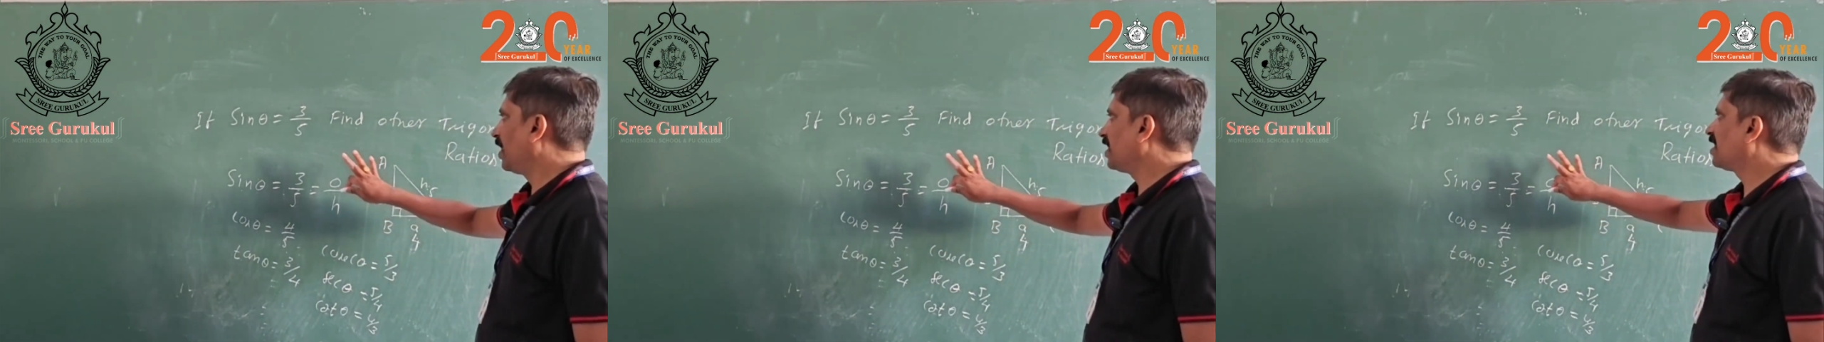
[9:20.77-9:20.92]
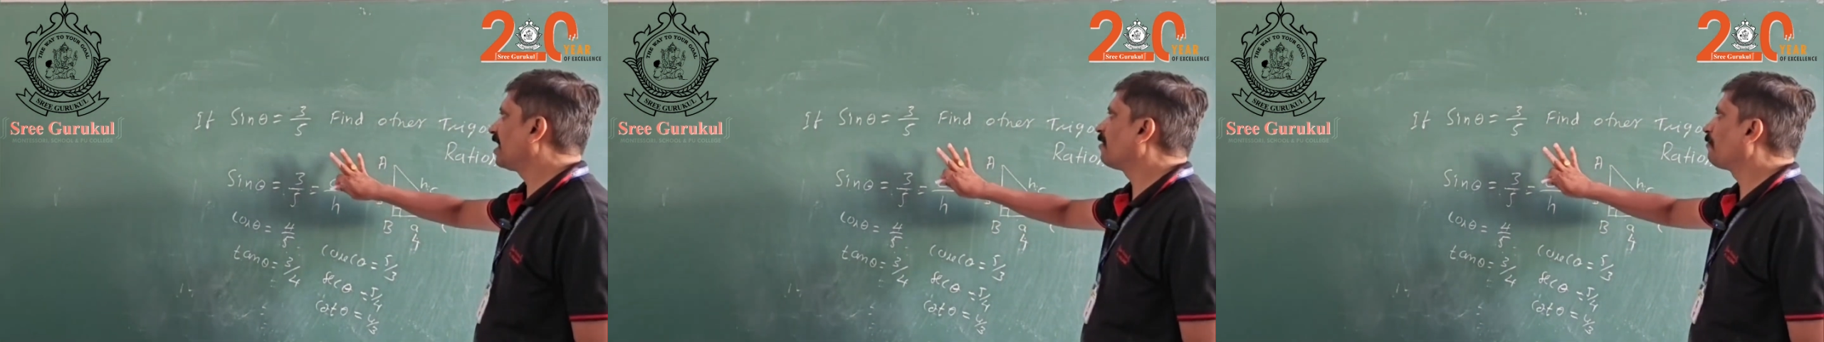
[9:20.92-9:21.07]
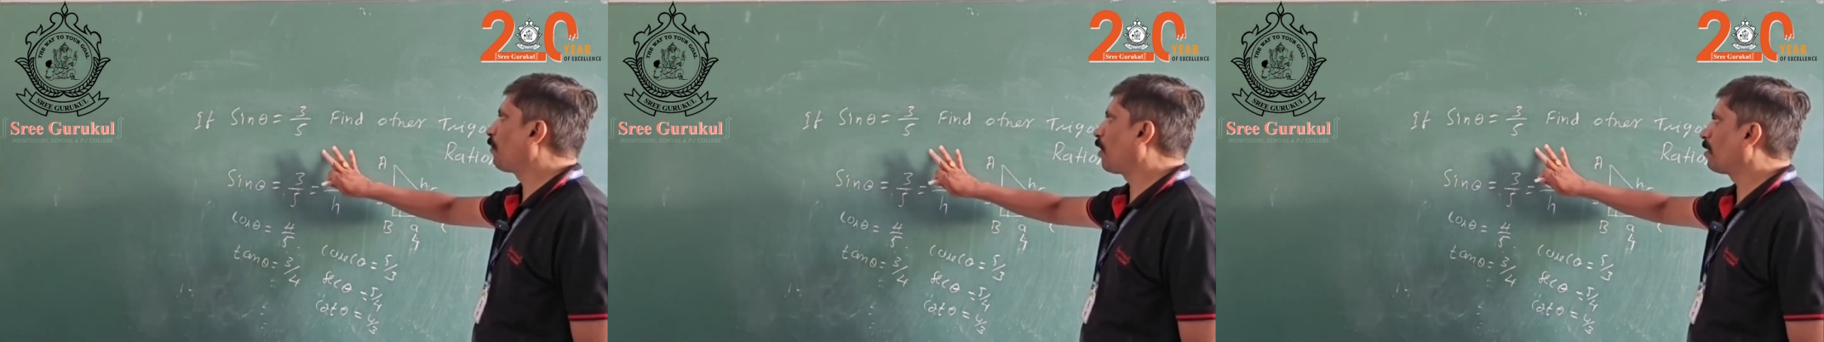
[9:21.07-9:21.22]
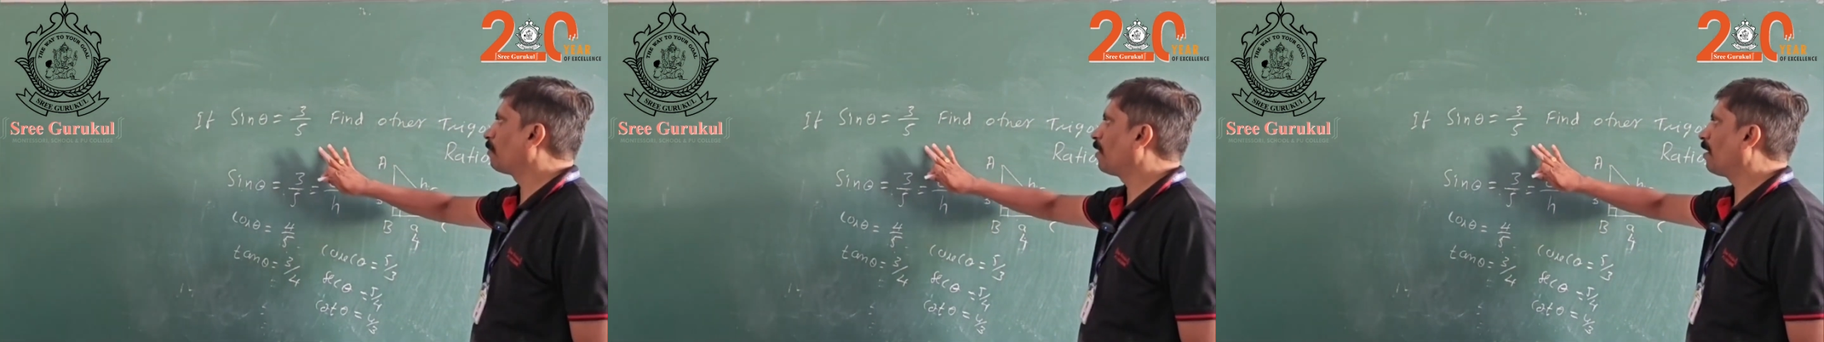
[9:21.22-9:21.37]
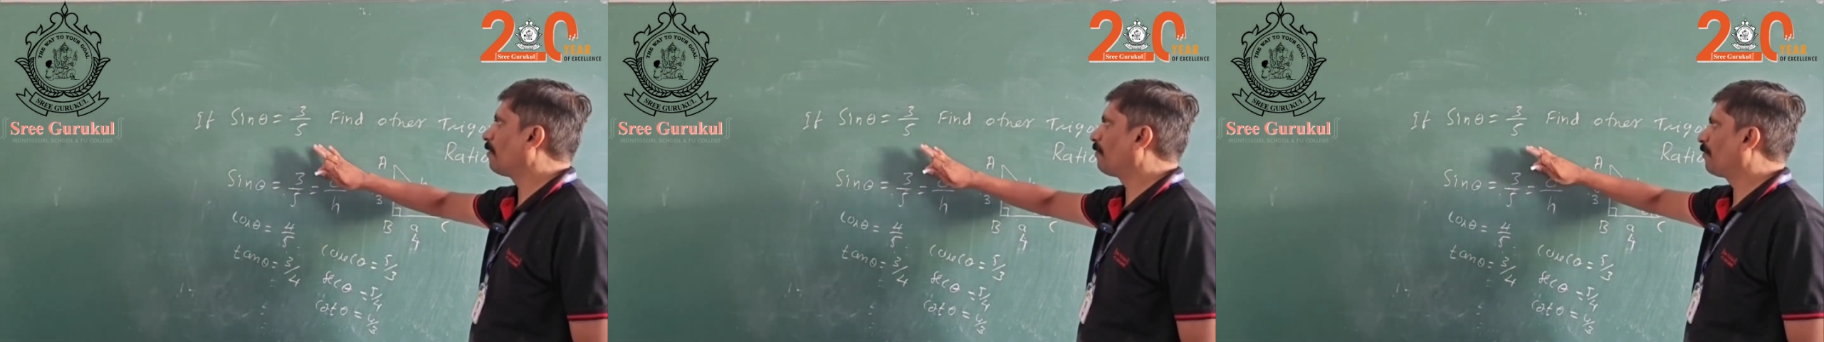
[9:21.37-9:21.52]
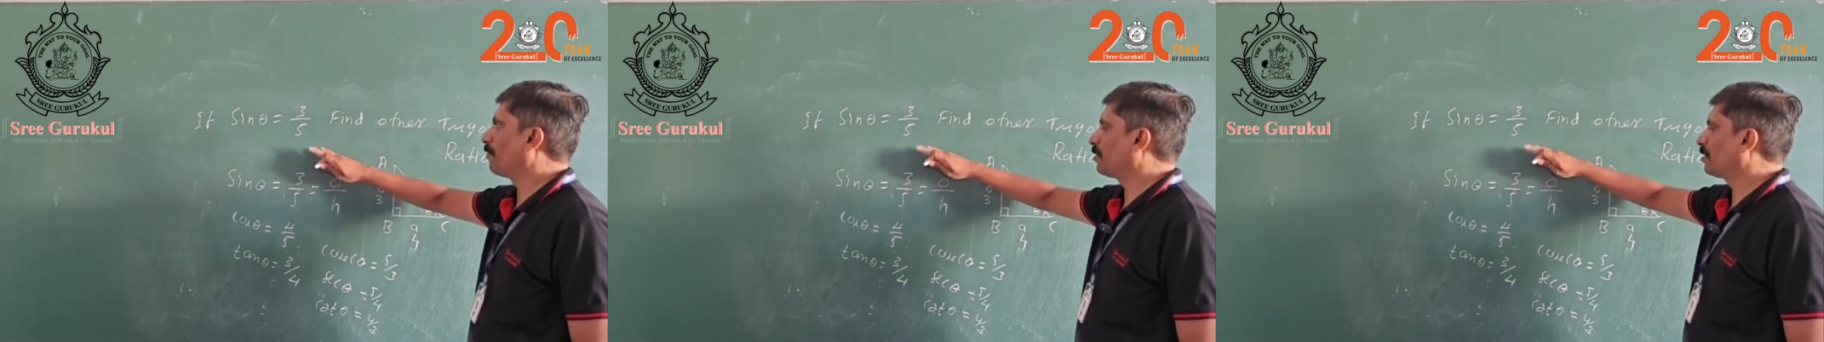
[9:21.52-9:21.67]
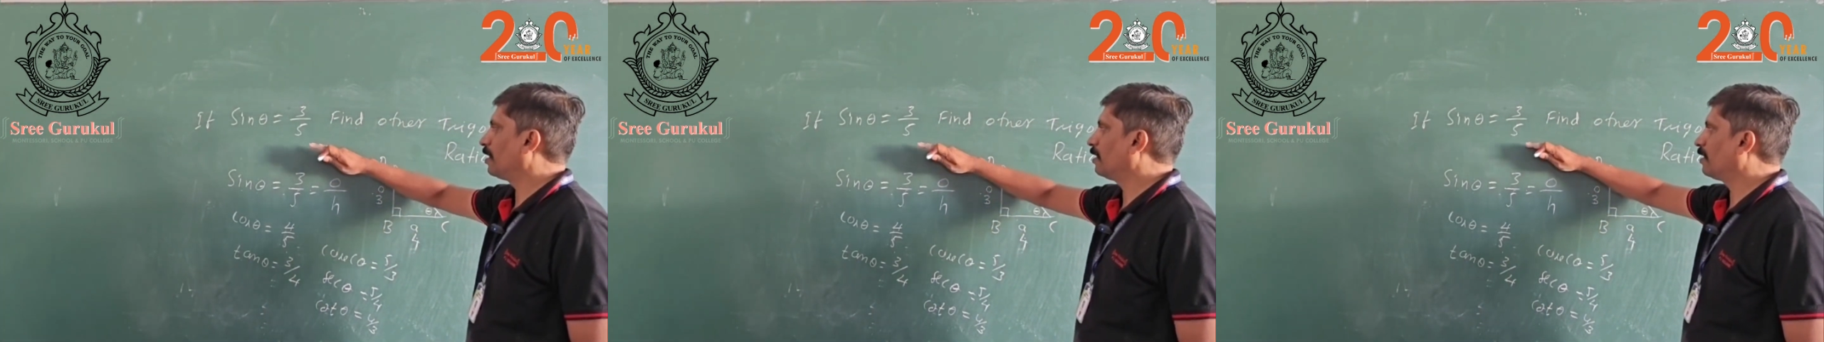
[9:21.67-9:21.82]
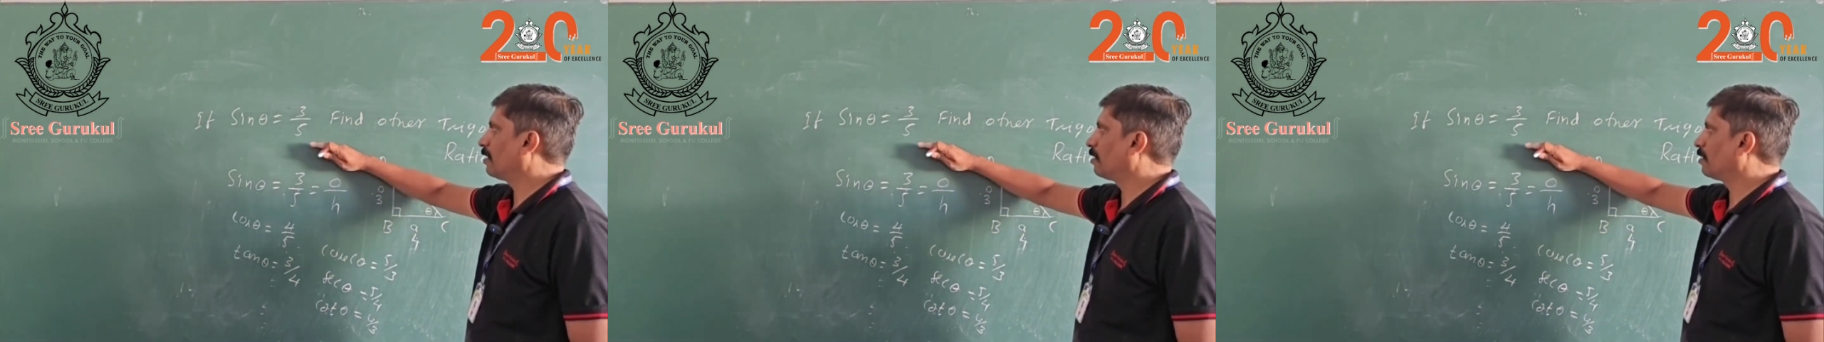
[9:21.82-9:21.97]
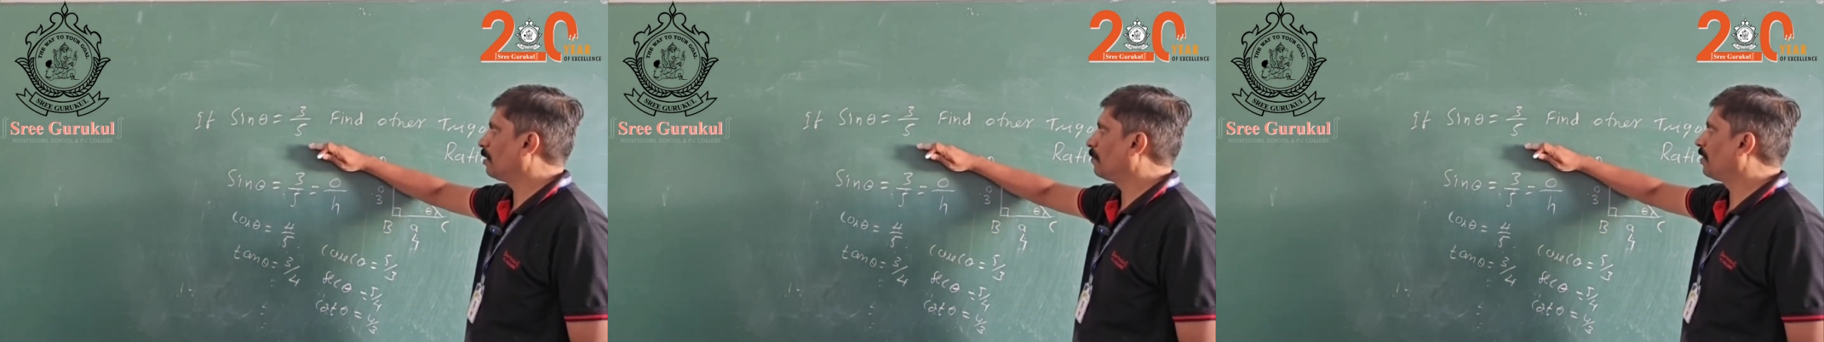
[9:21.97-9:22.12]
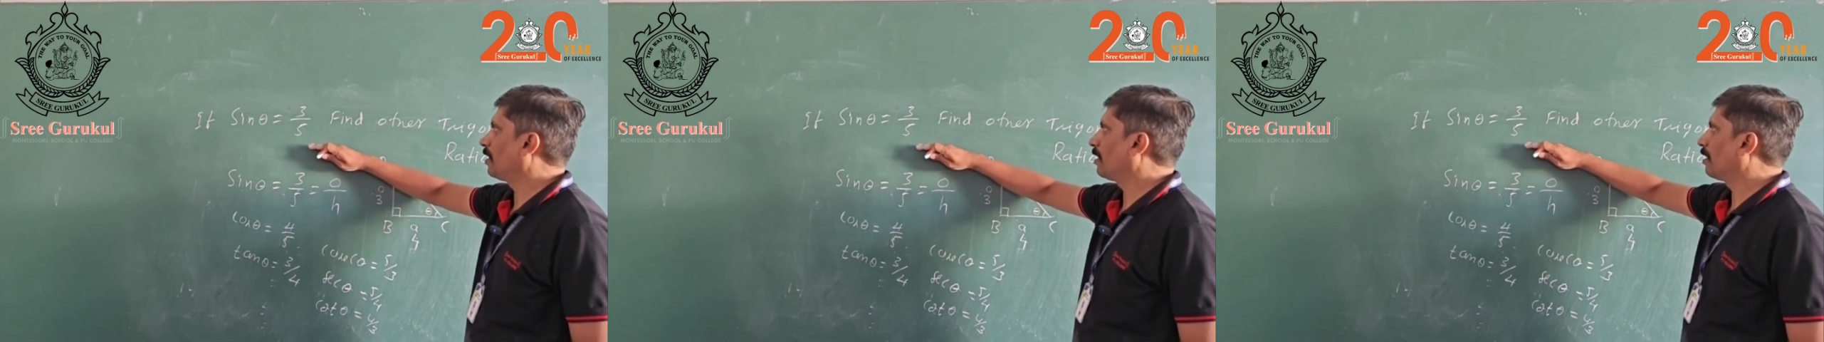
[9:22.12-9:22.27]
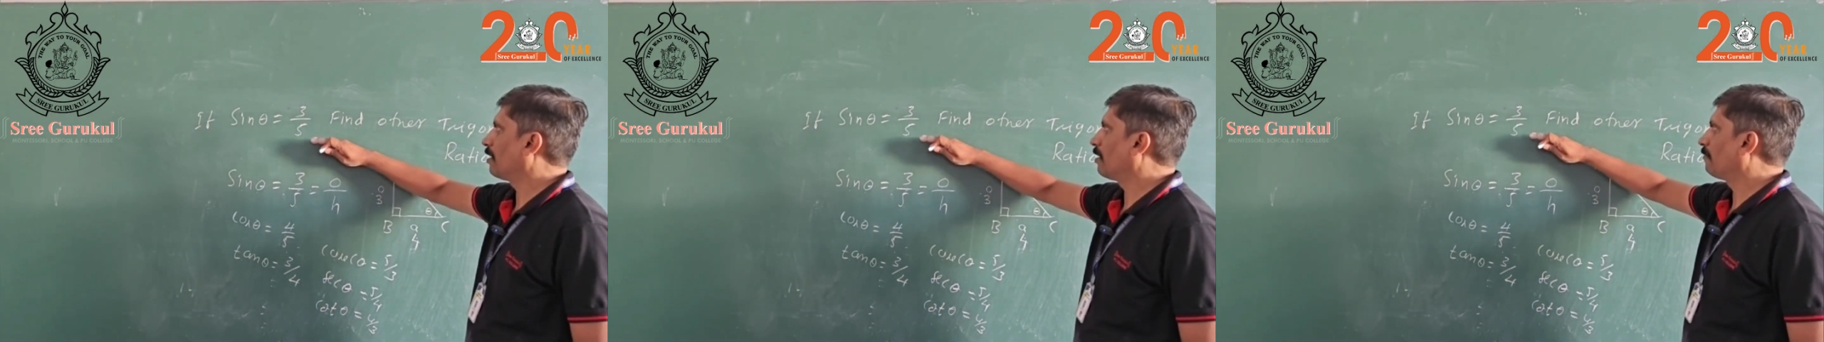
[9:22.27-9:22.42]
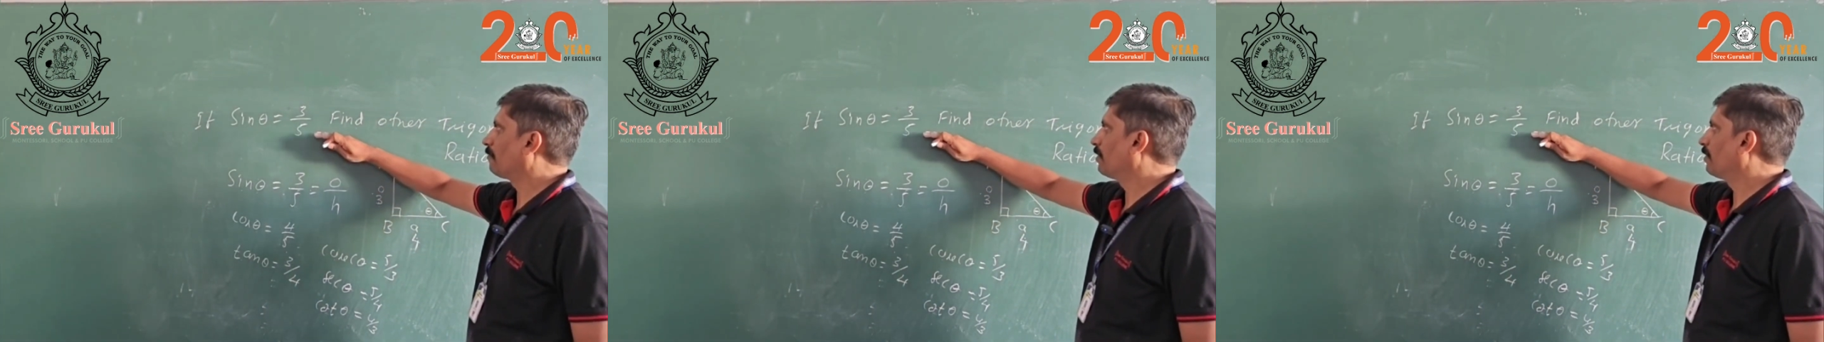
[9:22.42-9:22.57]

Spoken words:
basic formula for the trigonometric